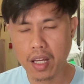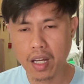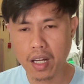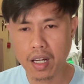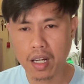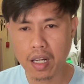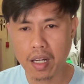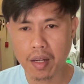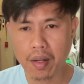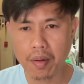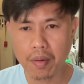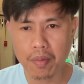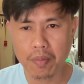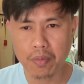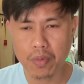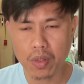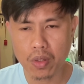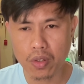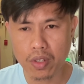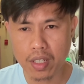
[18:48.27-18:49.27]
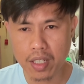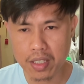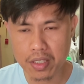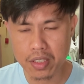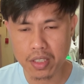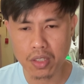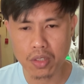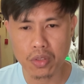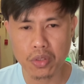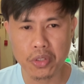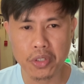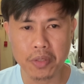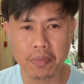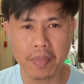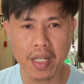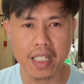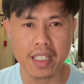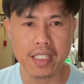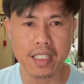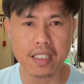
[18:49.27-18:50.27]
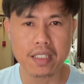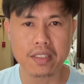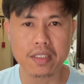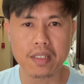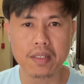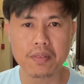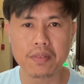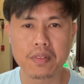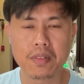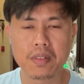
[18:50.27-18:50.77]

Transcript: um, or listen to your body itself.